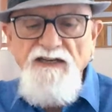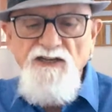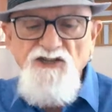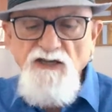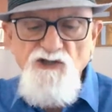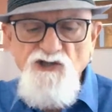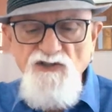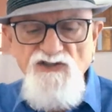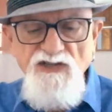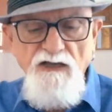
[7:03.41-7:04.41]
in
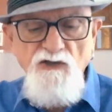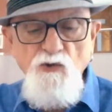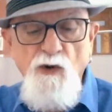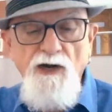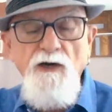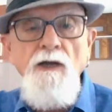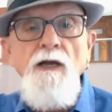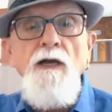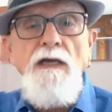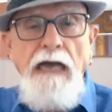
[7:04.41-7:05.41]
dungeon cells where
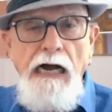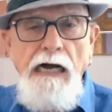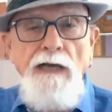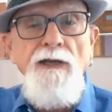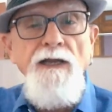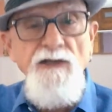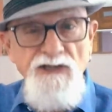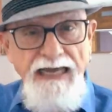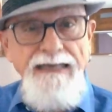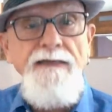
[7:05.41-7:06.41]
God
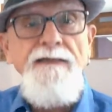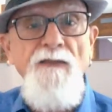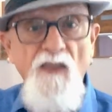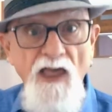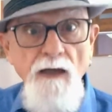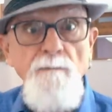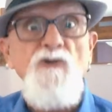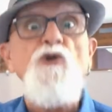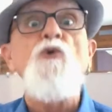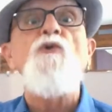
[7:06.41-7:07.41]
intended them
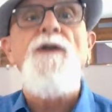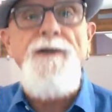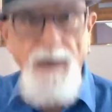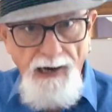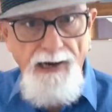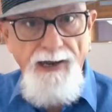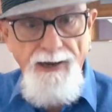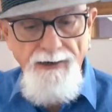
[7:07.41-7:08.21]
to die.